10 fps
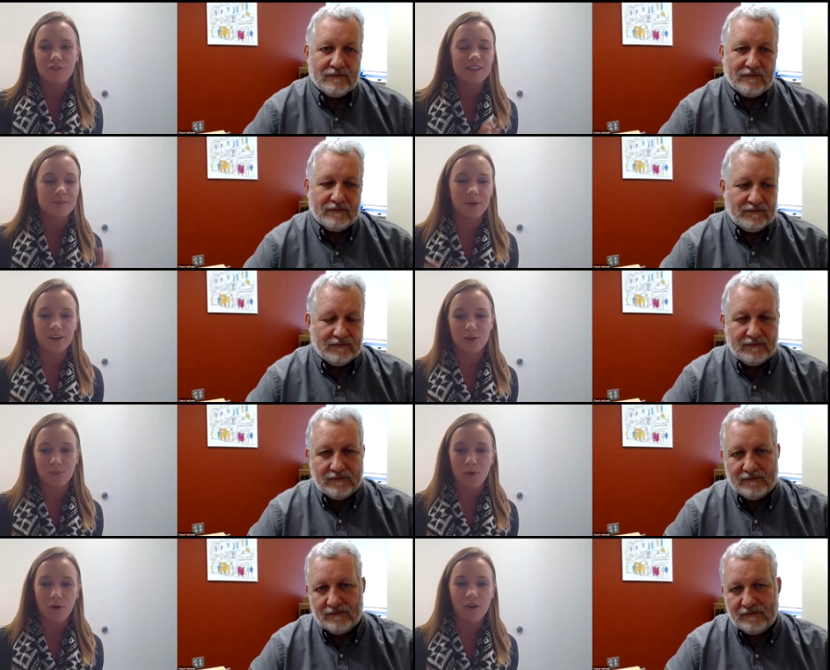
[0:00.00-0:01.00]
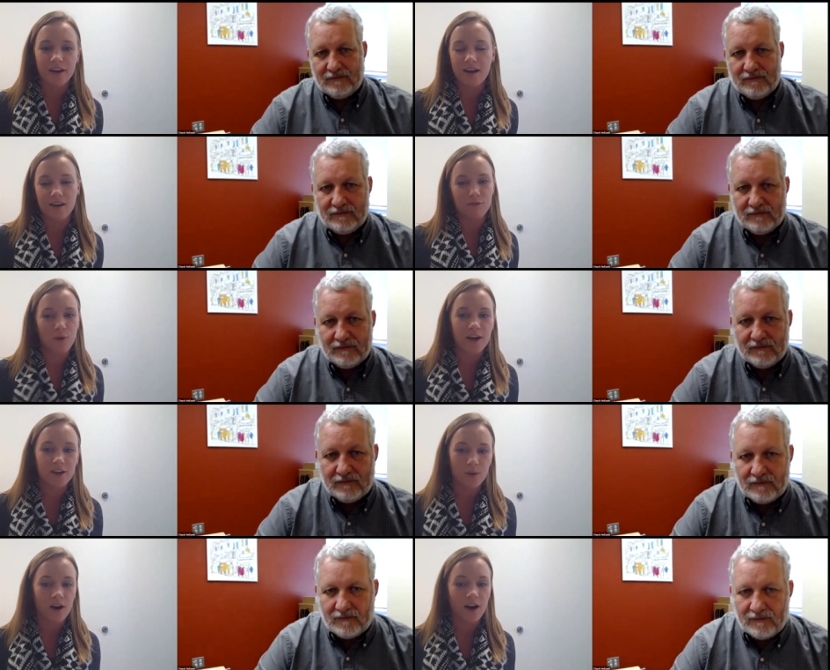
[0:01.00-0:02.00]
Speaker 1: explain your role, and kind of
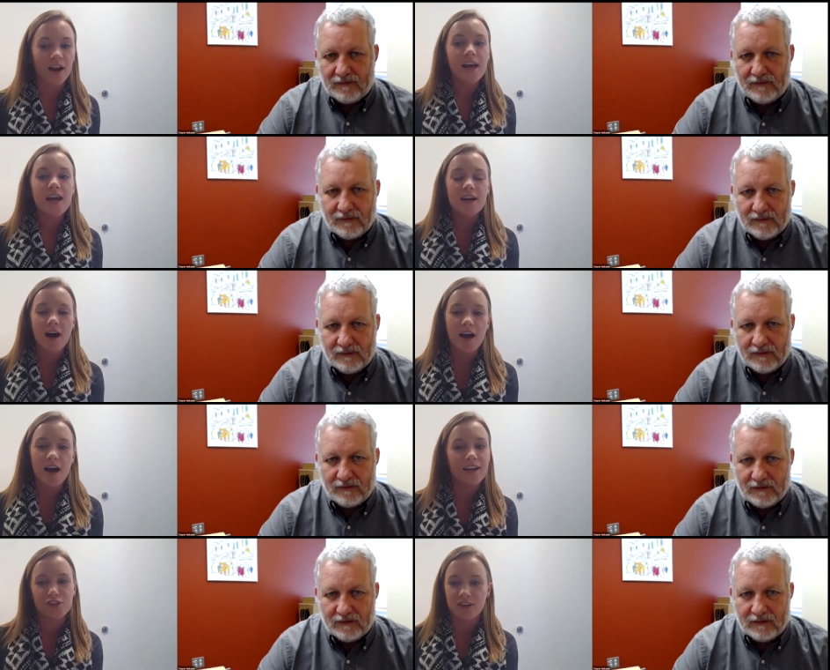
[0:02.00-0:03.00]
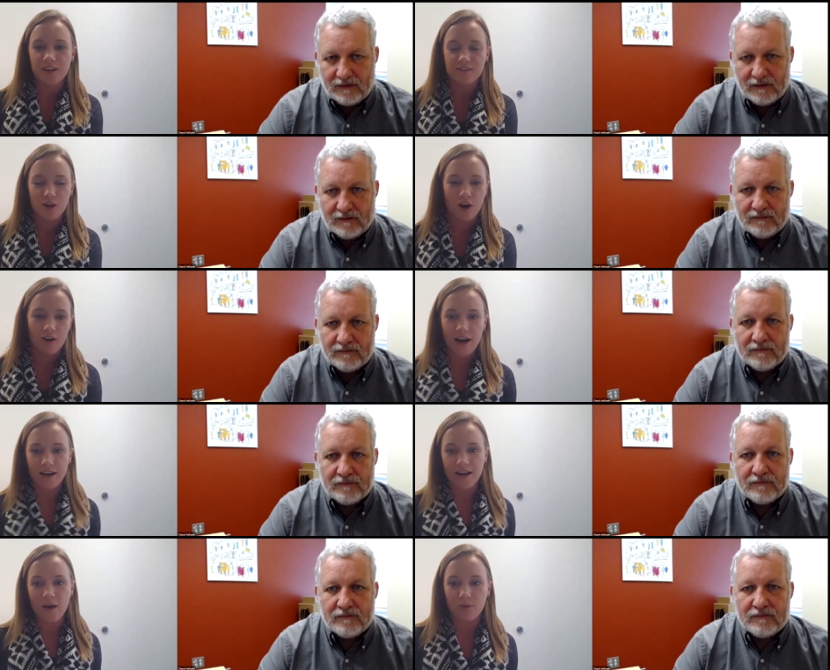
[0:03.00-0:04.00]
what your uh, initiatives are
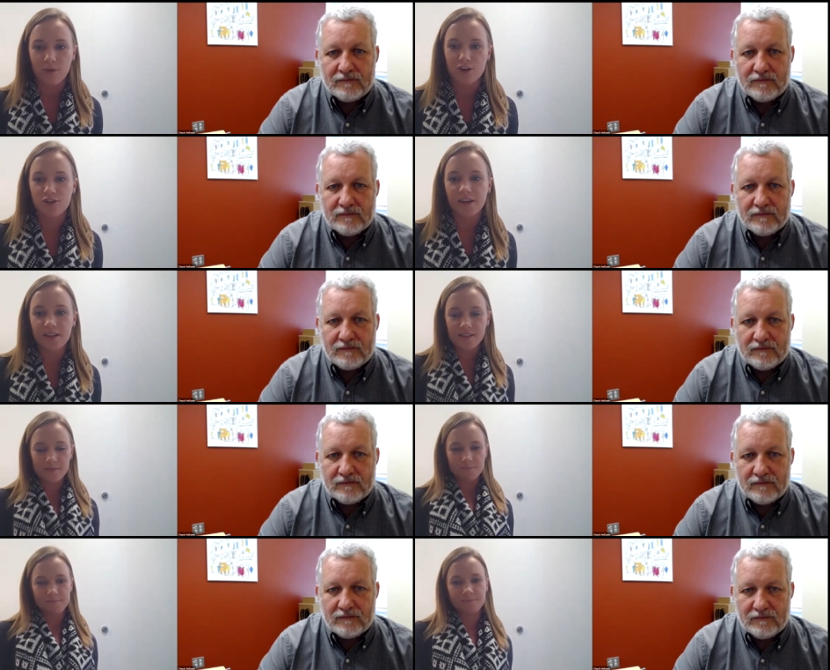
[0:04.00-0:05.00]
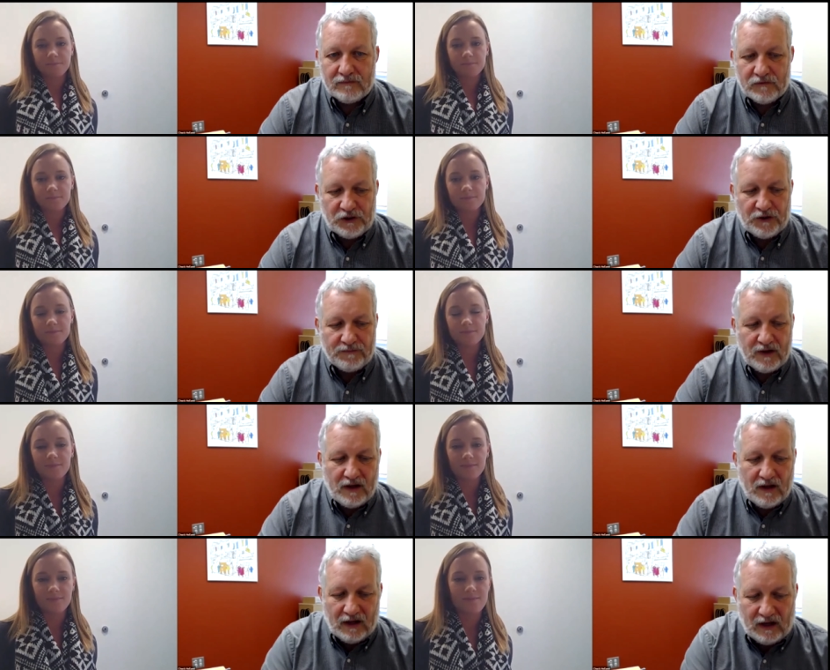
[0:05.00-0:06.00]
right now at Richland? Sure.
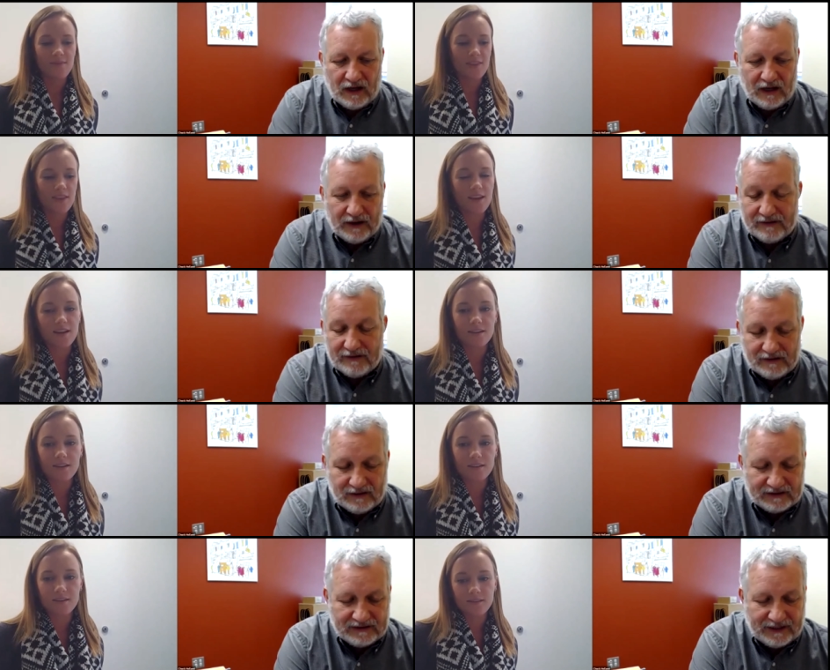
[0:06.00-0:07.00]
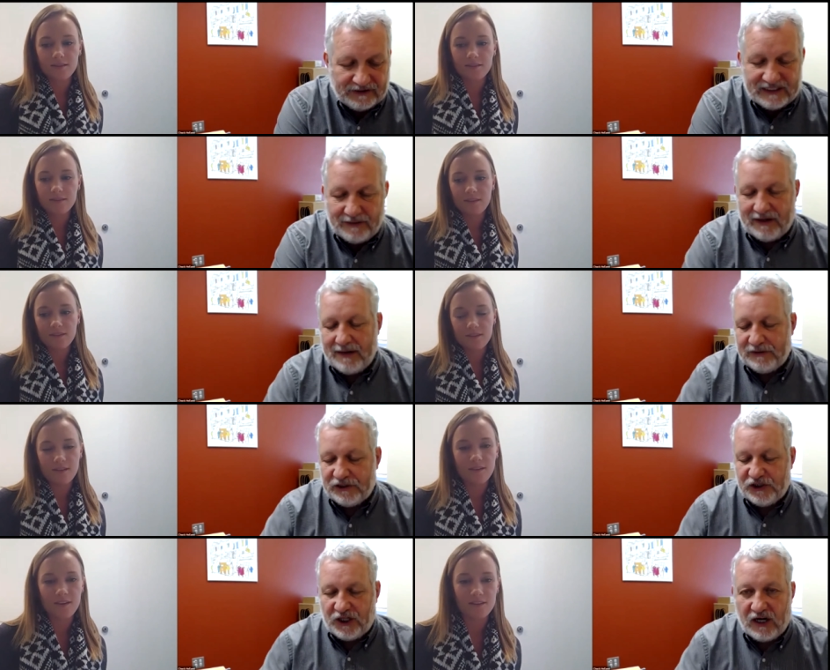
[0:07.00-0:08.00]
Speaker 2: Uh, like Tiara said, my name
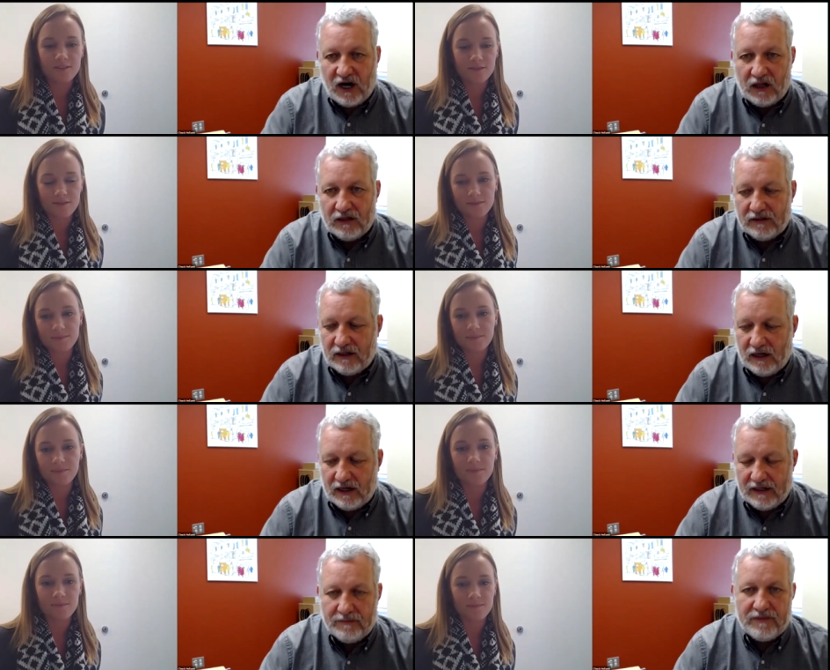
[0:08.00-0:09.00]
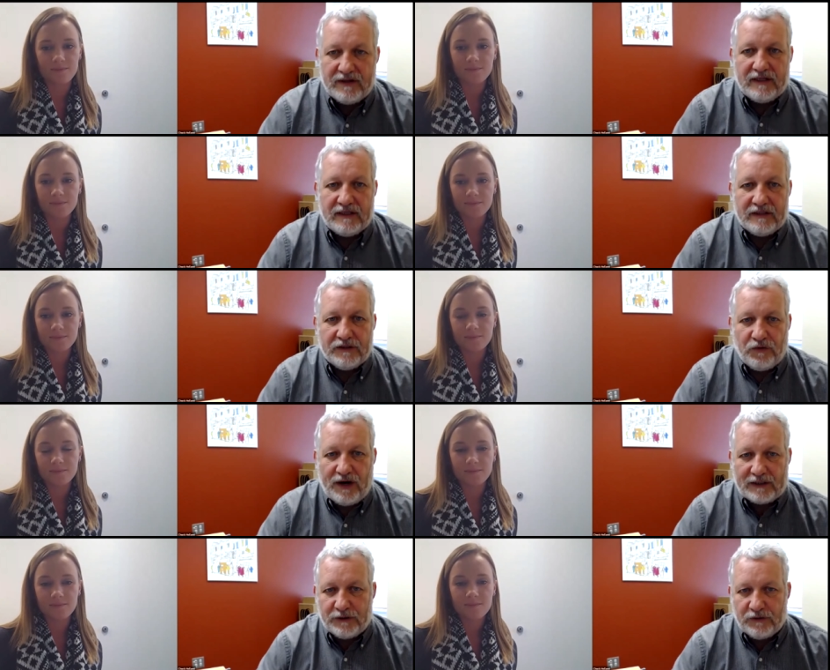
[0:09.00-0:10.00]
is Chuck Holland. I am the
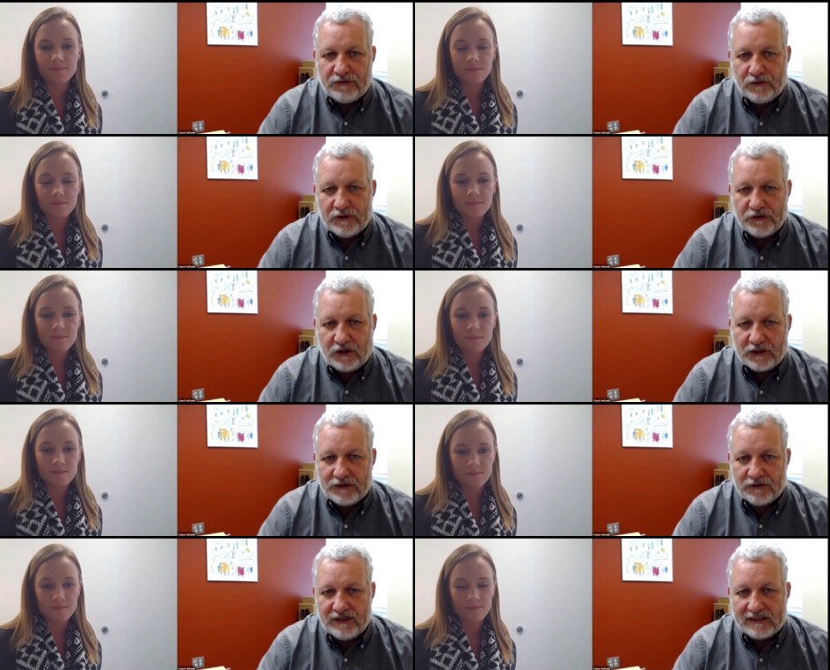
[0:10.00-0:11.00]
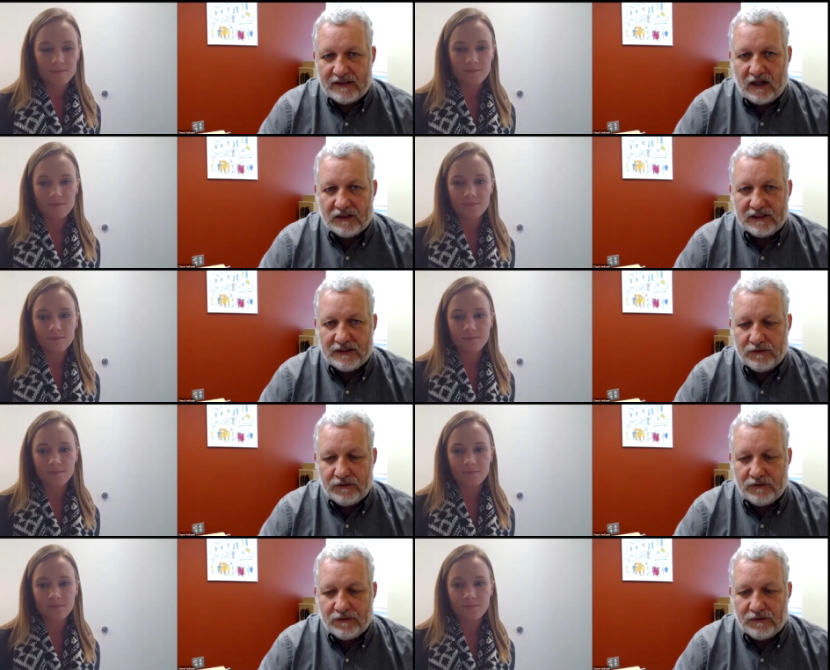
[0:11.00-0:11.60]
Director for Instructional Technology in